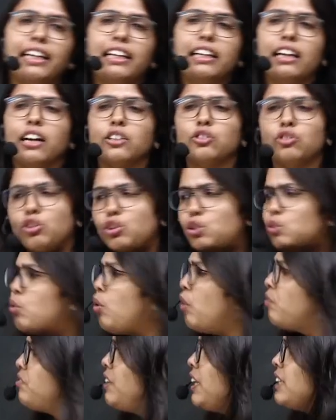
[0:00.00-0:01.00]
or two of
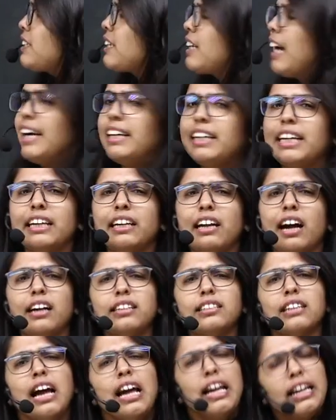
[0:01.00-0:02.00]
these criteria
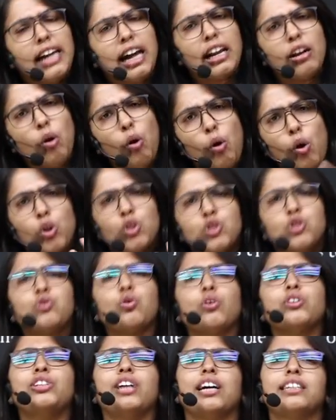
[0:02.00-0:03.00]
can also
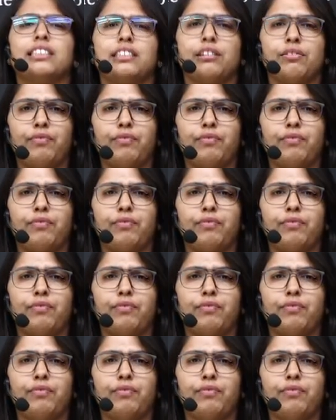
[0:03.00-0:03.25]
justify,